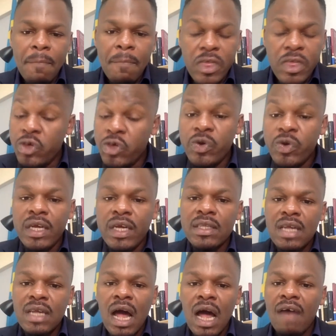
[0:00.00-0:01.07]

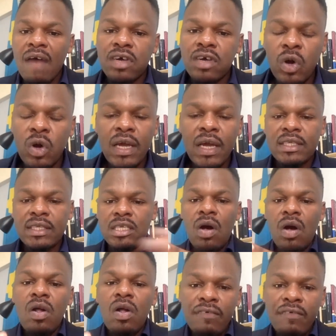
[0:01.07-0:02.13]
unit have collected
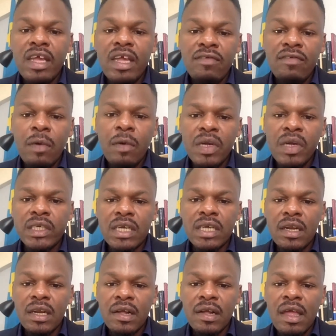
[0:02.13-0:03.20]
all of the
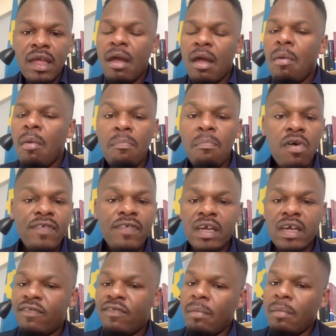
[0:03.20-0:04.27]
information,
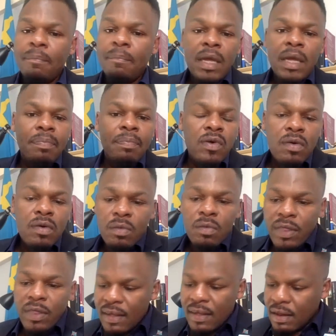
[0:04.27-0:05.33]
moving from people
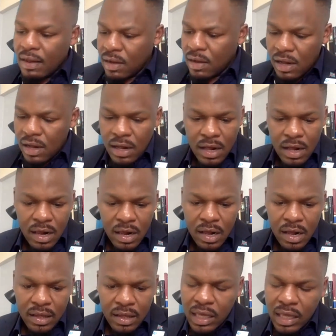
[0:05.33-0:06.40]
within
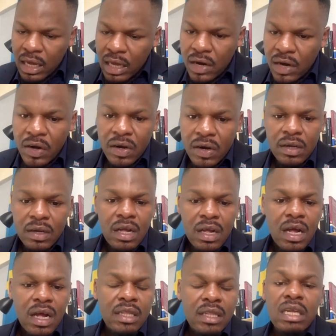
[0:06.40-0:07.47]
care,
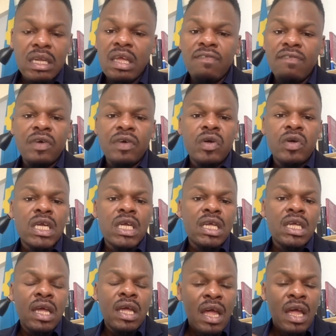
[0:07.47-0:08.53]

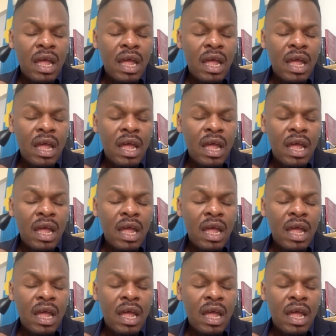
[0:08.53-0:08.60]
delivery,